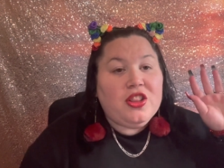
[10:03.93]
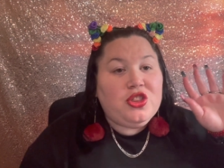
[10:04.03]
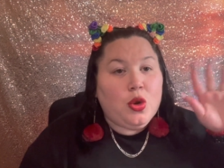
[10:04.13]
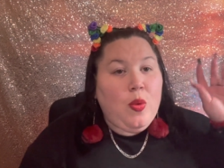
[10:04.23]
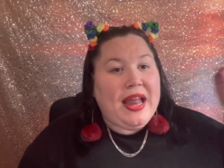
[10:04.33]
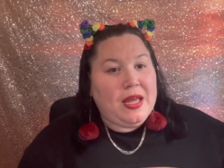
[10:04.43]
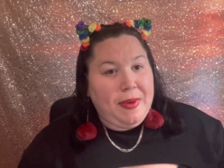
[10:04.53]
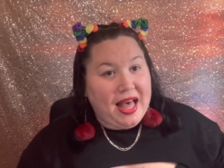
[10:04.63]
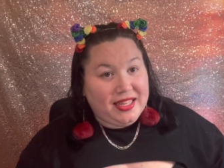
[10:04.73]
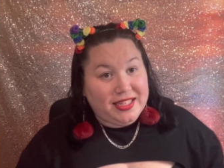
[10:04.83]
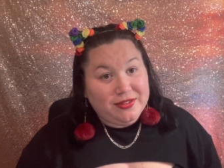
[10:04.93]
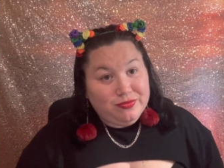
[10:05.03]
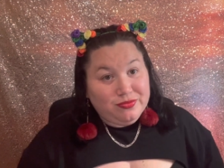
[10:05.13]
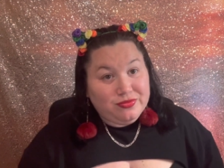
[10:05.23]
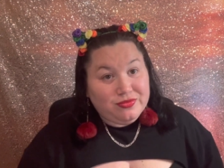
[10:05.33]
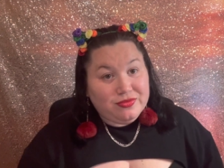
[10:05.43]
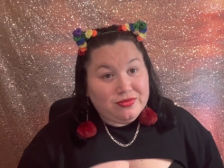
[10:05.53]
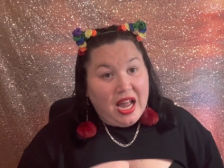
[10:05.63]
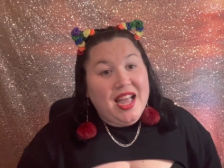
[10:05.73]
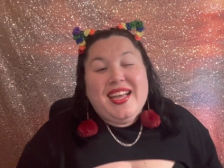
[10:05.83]
the wedding palette.
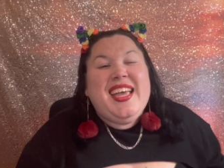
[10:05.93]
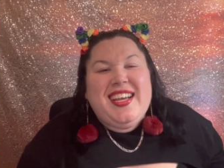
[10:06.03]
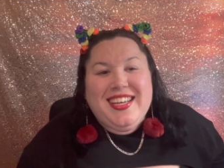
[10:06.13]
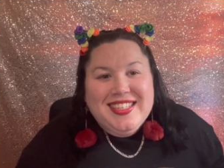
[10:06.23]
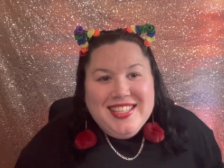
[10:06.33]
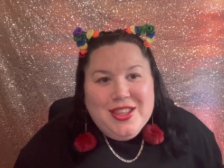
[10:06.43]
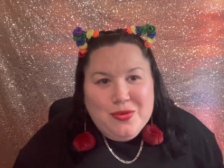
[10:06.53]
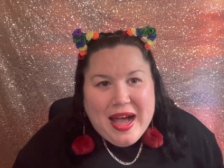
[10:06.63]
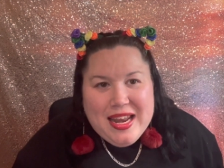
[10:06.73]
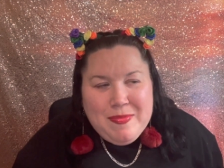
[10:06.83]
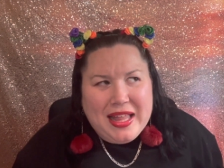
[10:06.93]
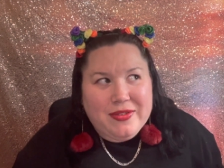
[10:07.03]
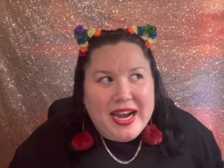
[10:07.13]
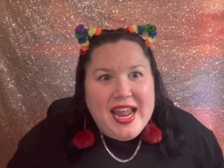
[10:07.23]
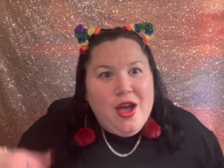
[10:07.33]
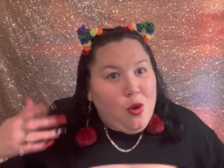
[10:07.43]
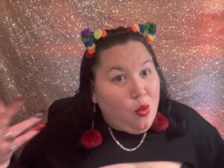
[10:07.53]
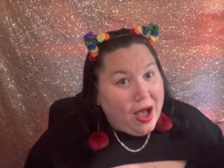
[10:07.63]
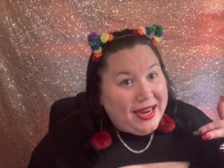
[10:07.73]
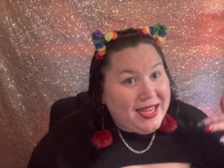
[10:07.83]
He could have done the wedding palette, right?
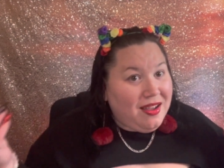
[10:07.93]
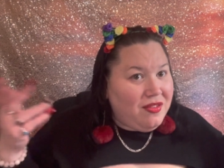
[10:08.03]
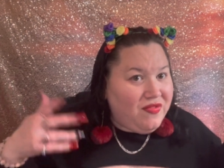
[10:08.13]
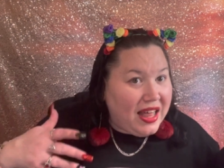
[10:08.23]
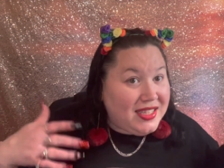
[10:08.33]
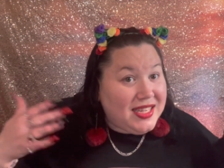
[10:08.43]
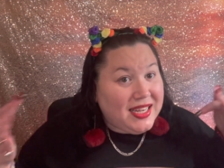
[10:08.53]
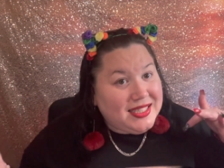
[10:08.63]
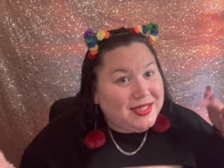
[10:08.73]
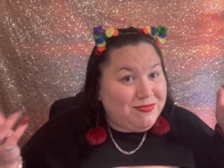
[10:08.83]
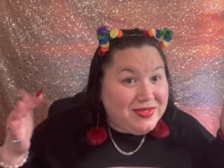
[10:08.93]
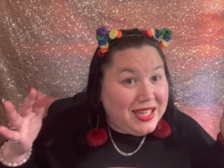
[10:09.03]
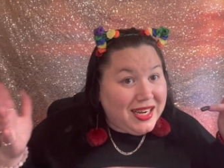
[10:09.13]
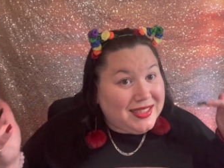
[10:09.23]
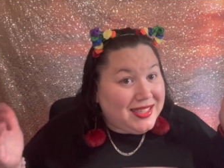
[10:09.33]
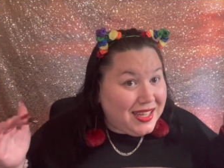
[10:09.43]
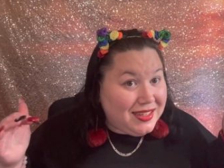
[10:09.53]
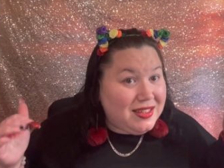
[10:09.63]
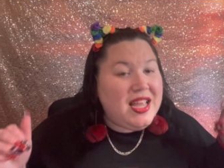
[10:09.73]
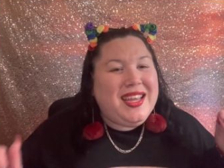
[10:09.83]
Wedding, Valentine's, da-da-da.
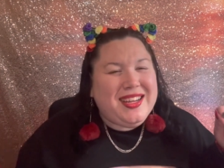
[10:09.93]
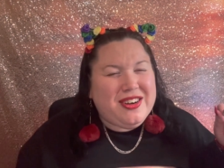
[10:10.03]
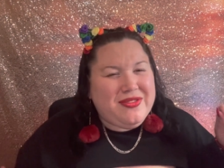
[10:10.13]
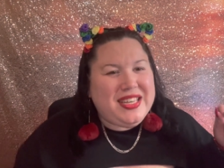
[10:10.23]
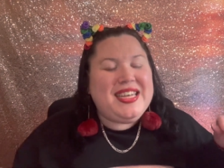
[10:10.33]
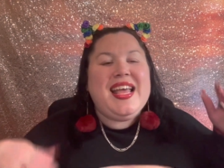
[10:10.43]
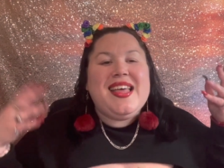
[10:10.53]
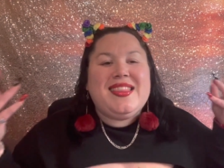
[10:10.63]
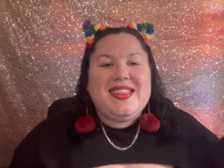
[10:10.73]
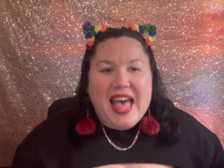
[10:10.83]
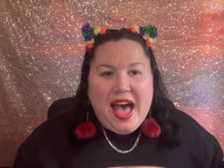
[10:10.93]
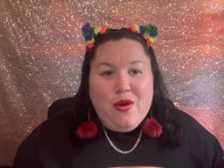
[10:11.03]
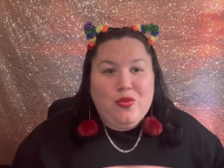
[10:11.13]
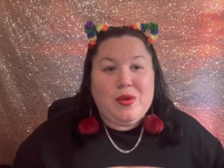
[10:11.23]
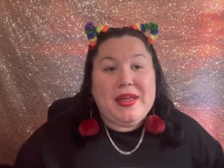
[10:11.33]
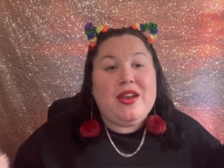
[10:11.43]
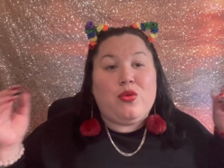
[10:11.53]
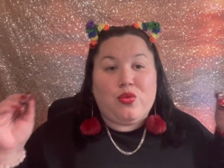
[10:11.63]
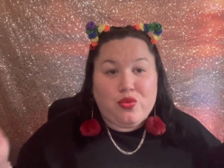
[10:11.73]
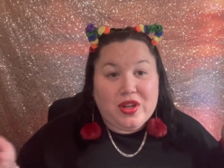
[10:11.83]
You know what I mean? That would have
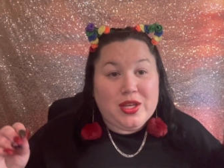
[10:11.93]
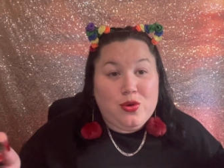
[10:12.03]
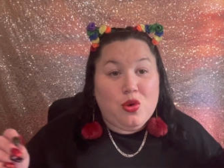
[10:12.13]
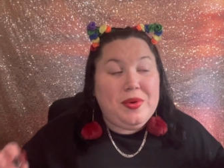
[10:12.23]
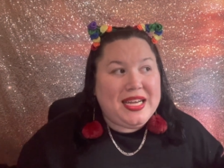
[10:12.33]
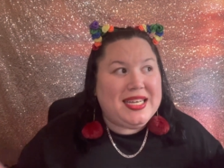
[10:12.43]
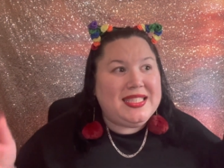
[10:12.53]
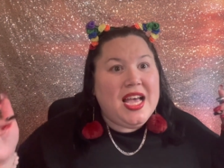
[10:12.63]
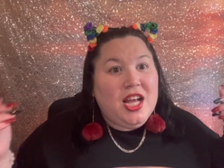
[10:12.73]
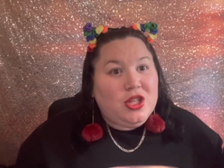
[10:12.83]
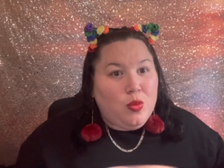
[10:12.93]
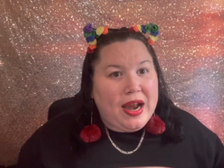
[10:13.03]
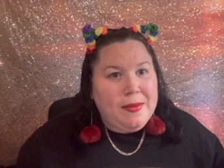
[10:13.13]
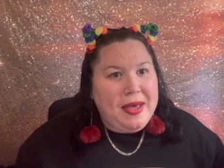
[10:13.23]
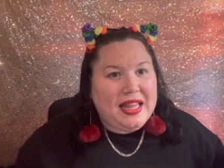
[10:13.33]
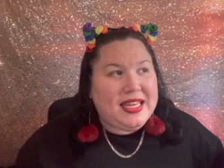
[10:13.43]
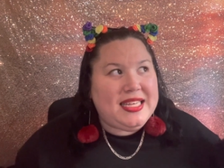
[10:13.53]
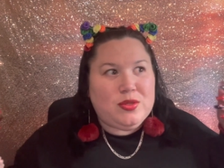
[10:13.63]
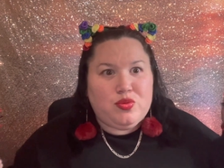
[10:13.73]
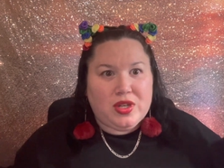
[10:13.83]
been really cool because the wedding palette
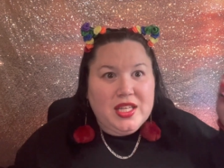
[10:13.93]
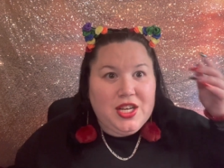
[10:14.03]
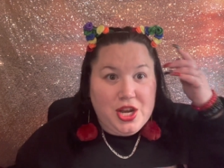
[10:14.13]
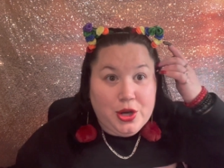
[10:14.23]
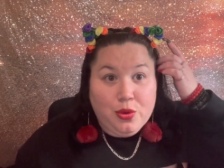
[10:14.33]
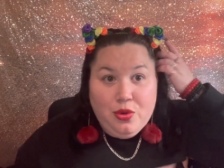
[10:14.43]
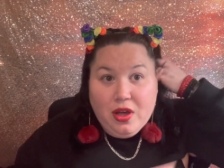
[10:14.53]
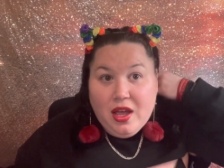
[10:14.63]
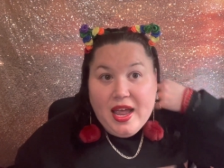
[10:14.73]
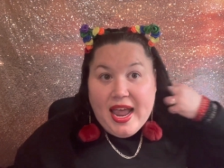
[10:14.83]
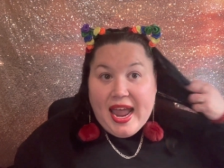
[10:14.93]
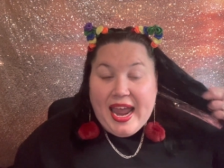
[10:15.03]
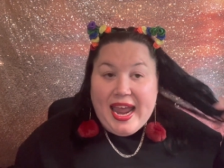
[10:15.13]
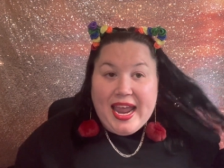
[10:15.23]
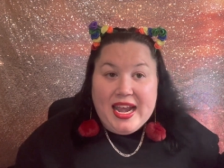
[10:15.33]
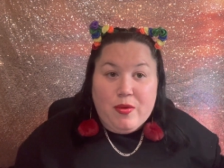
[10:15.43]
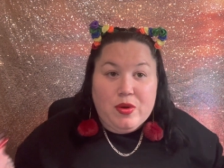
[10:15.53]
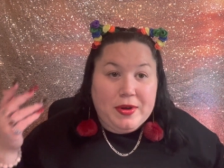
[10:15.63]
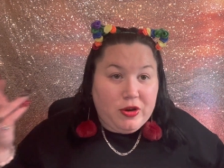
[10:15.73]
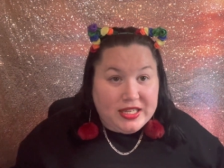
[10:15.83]
is really new and it would
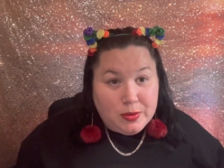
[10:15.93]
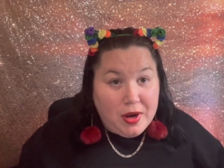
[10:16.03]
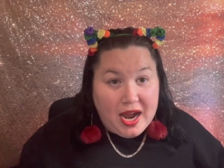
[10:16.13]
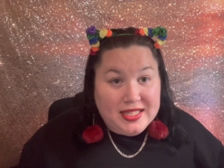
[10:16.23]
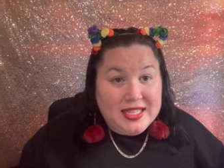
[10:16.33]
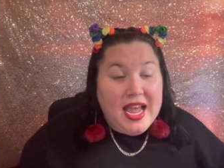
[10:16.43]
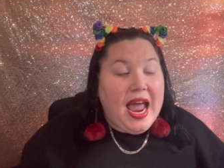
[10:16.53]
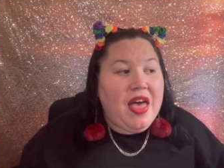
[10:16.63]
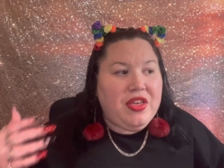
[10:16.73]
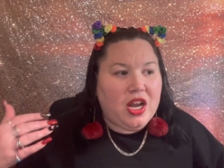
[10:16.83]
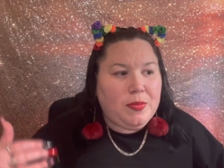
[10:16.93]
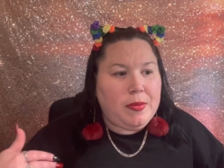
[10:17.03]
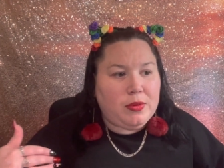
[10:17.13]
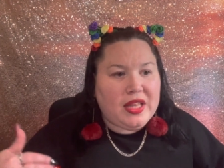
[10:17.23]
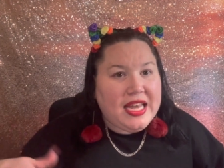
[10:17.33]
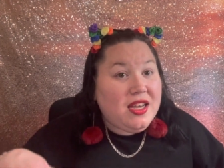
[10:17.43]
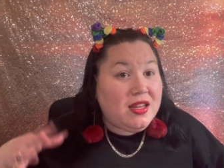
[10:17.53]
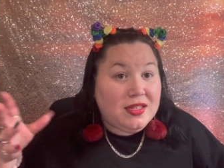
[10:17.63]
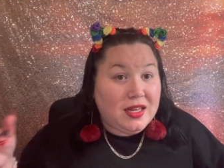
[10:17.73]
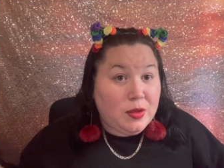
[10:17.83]
have been a great surprise. And then other people were like, he
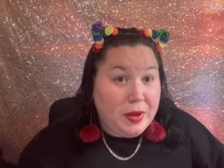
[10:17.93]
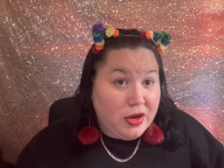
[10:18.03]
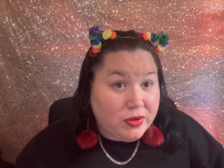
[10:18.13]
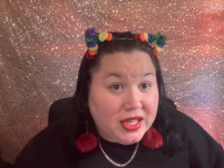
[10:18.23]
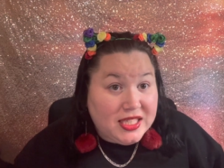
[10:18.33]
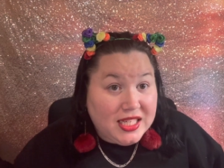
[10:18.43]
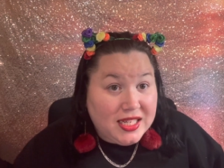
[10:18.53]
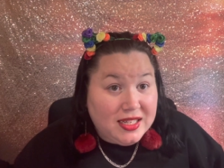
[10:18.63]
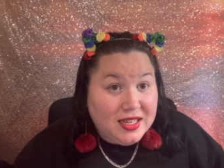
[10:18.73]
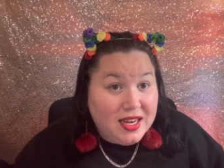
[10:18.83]
could have done the Pink Religion